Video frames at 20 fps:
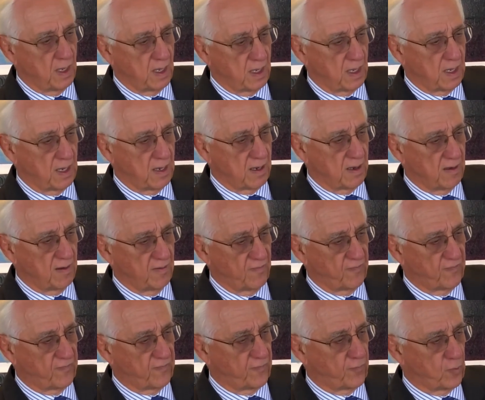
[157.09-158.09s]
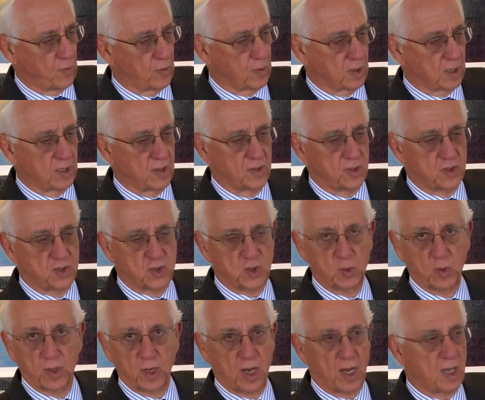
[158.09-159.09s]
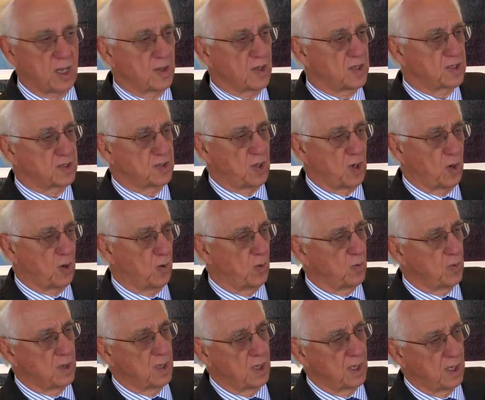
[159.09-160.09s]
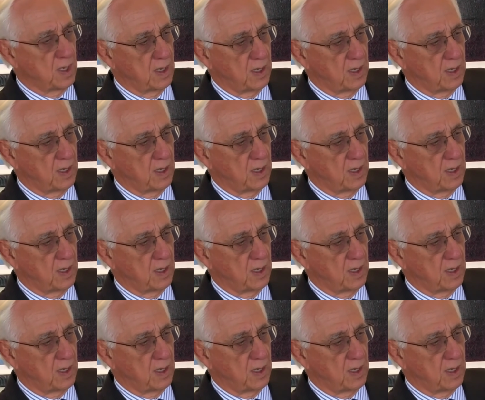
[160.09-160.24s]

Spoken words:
for the shoe at all. There's no